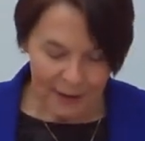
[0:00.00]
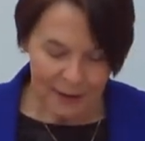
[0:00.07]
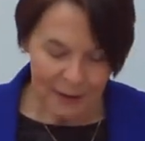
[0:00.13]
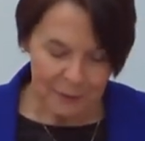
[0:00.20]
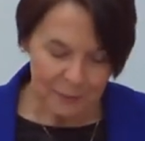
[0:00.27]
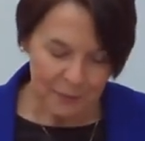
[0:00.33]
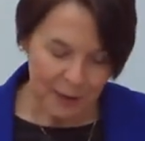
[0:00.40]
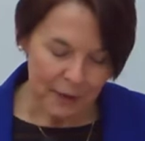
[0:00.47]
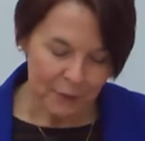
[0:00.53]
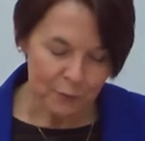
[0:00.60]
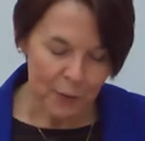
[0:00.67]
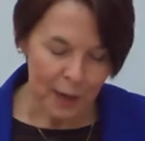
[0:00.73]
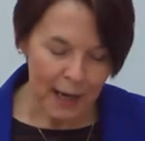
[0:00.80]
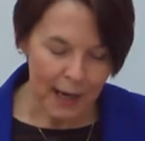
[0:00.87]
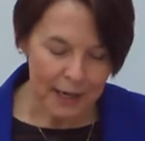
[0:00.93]

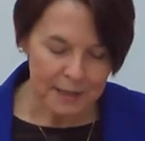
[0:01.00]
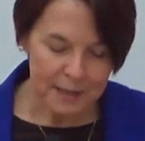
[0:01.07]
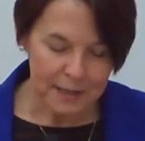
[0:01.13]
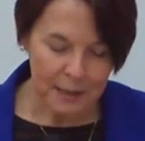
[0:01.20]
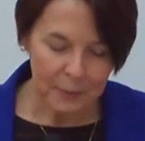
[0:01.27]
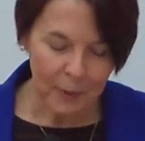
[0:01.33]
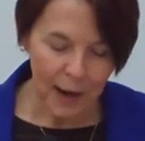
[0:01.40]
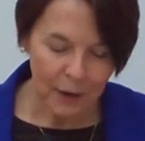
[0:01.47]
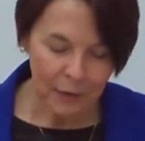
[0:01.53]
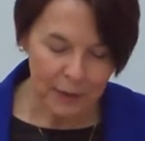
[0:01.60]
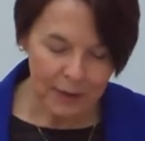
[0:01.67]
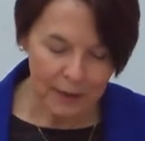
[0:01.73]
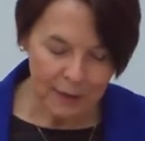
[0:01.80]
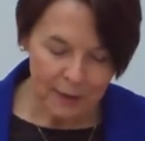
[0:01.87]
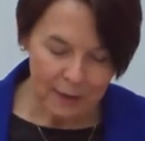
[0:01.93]
given by Anthony
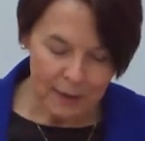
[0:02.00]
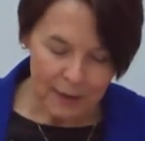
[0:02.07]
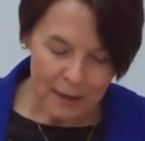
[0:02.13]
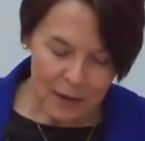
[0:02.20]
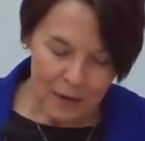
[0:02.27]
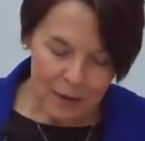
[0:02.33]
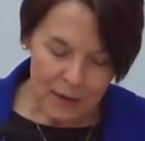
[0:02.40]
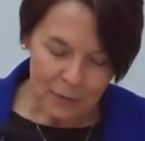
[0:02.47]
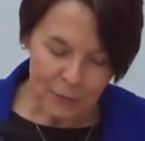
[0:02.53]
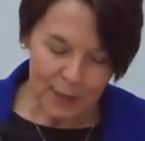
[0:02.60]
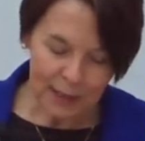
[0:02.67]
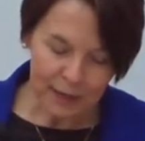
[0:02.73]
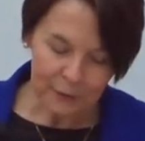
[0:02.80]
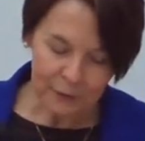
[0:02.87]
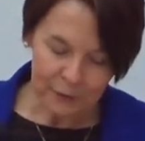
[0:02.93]
Parry,
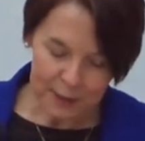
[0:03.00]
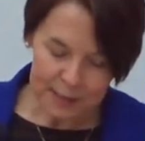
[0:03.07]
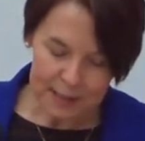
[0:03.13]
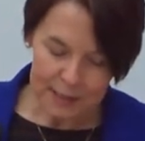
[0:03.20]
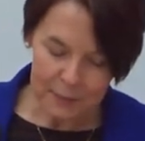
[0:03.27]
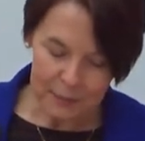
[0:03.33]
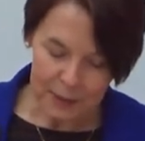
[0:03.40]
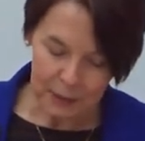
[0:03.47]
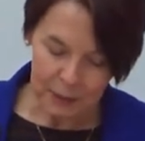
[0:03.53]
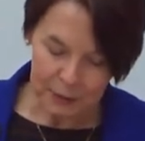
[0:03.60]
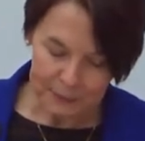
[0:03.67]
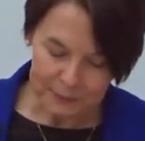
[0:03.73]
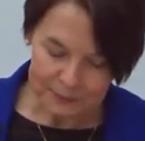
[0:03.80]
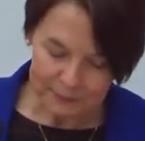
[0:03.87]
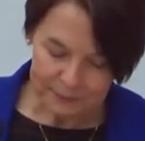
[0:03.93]
really fits the bill.